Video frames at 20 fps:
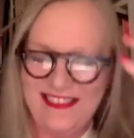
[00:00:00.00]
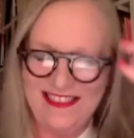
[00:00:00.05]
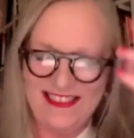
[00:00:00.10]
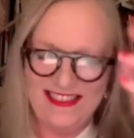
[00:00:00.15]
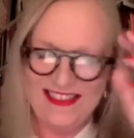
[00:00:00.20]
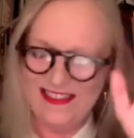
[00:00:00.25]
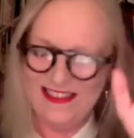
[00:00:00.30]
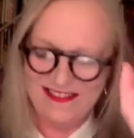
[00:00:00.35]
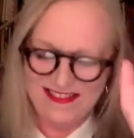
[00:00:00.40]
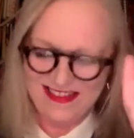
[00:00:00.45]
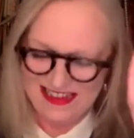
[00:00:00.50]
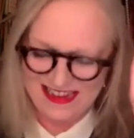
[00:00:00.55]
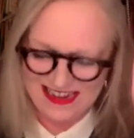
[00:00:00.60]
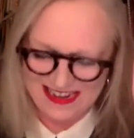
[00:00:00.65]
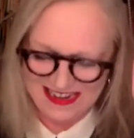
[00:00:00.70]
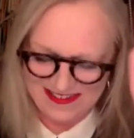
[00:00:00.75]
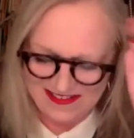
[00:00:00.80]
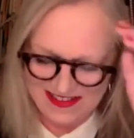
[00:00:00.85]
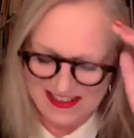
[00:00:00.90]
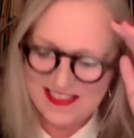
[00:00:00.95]
So
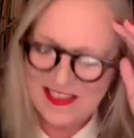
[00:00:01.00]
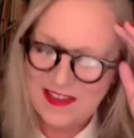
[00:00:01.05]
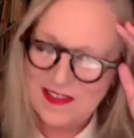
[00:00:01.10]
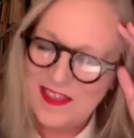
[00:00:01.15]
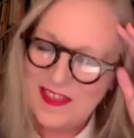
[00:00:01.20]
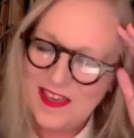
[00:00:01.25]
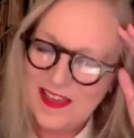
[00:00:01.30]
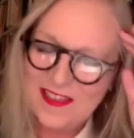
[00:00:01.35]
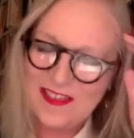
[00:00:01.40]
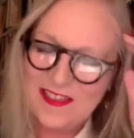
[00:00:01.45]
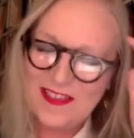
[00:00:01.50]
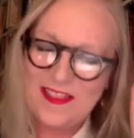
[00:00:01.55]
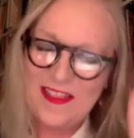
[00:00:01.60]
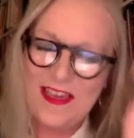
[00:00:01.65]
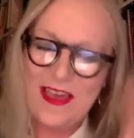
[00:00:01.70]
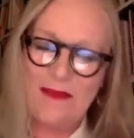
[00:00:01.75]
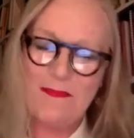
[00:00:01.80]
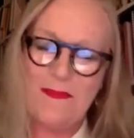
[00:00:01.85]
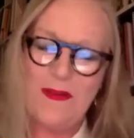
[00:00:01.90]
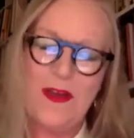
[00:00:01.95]
anyway, so thanks to
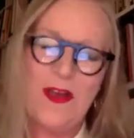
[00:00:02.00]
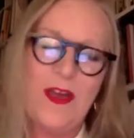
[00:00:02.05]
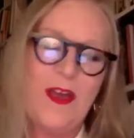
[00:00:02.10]
them.